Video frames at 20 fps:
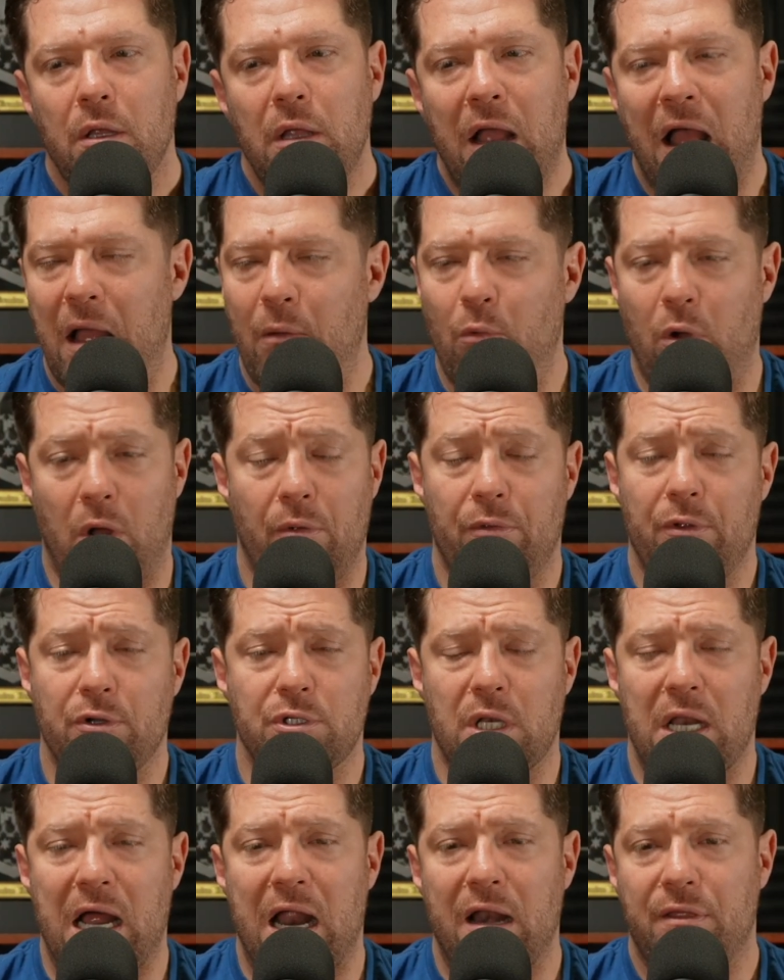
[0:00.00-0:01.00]

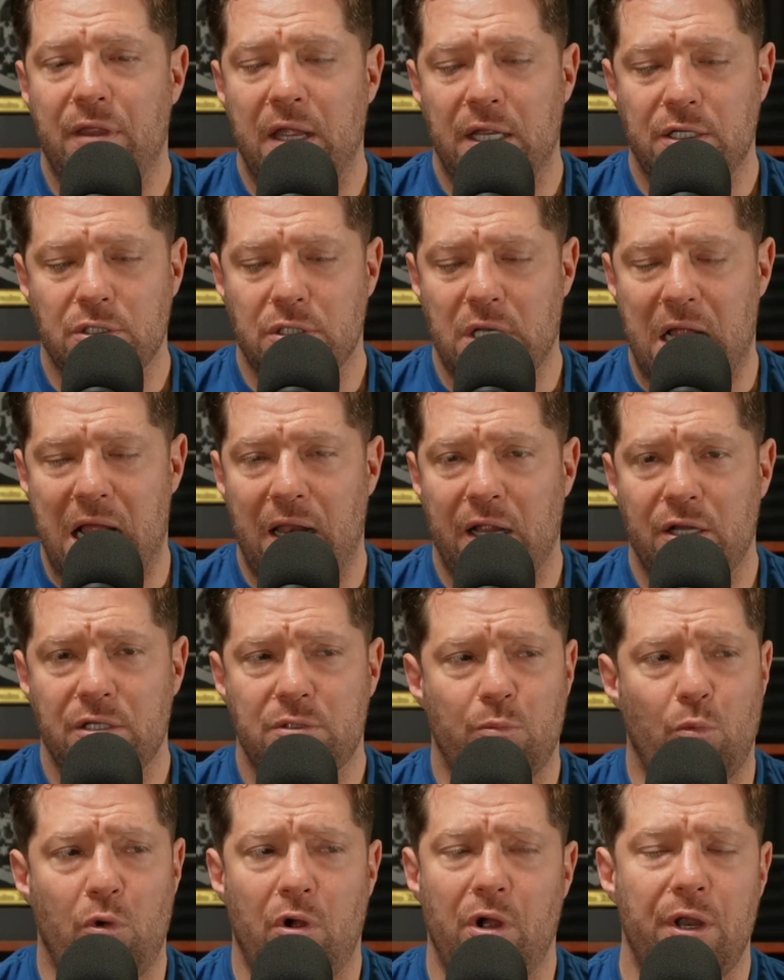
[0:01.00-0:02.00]
there's a lot of things. There's a lot of
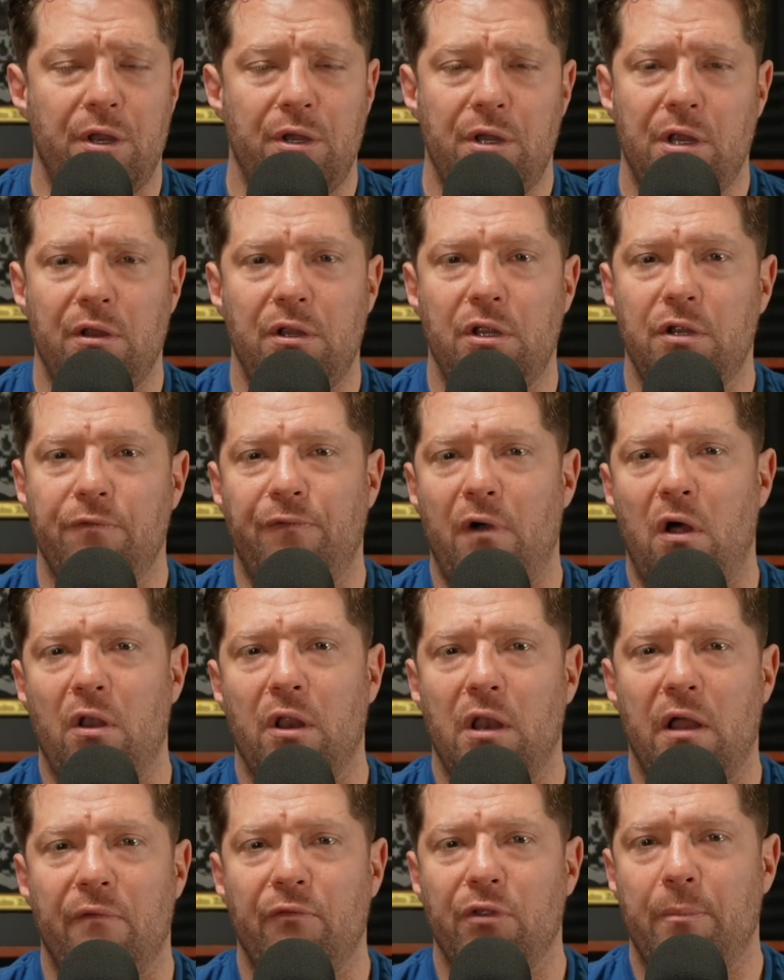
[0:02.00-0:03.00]
layers. One, you fall
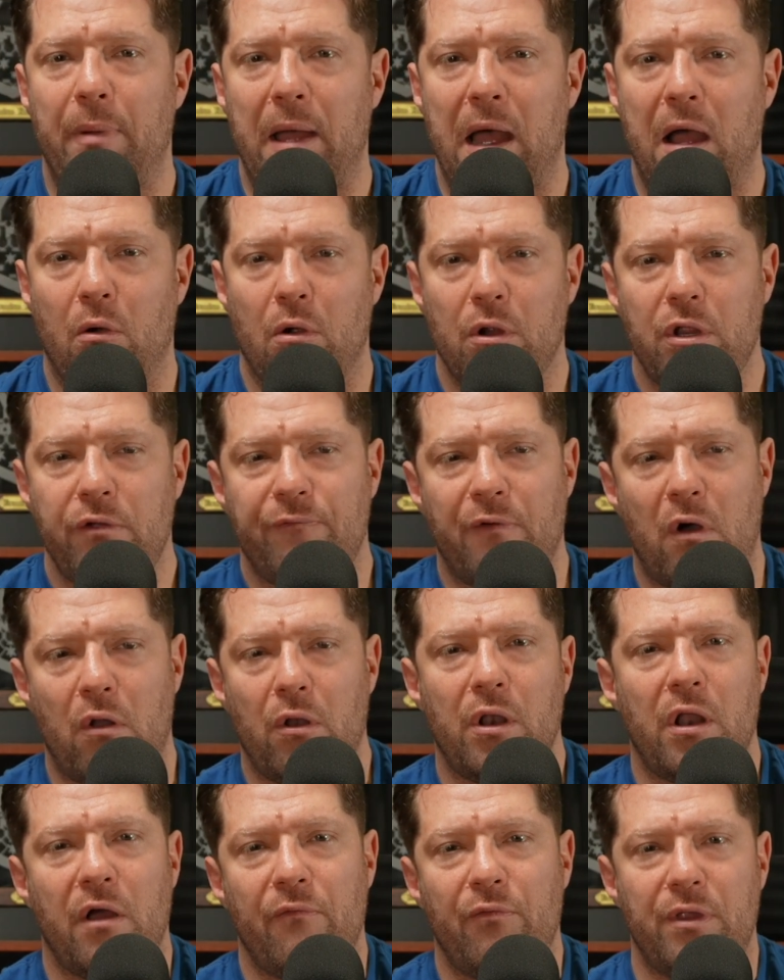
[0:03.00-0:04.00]
in love with the power. You fall
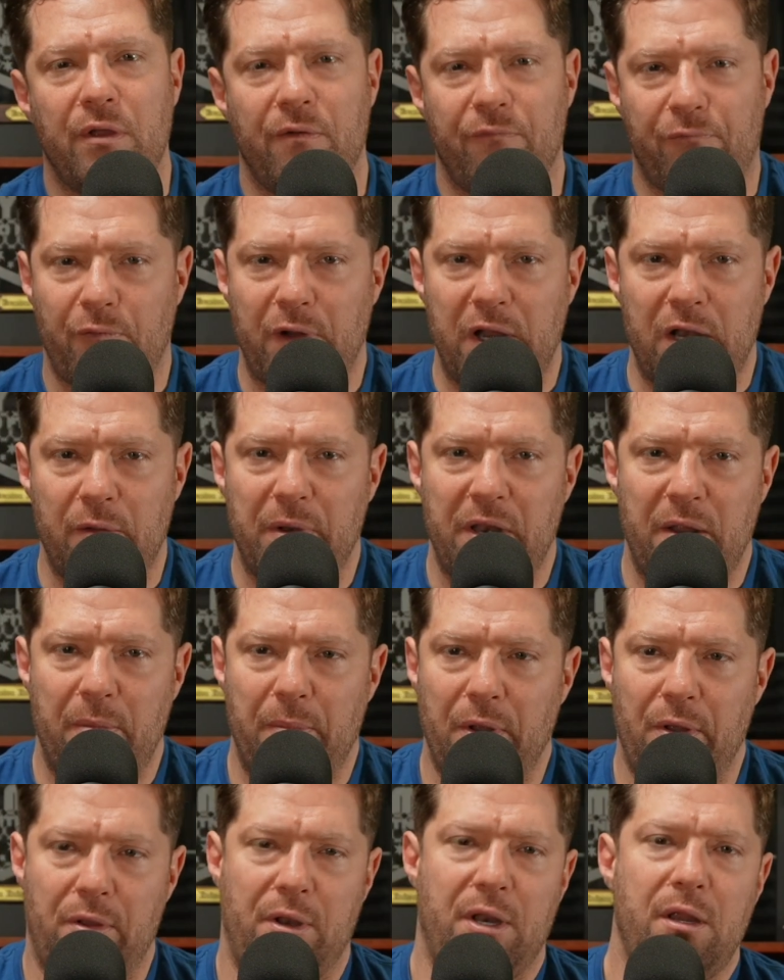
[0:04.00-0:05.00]
in love with the freedom and the
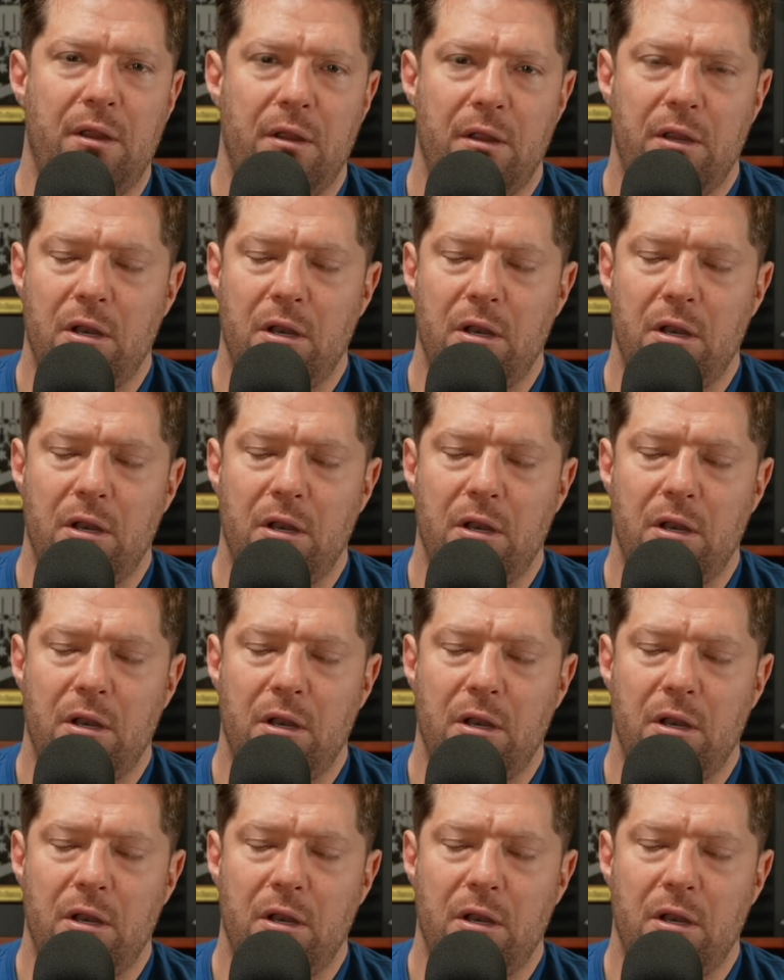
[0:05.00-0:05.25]
ability.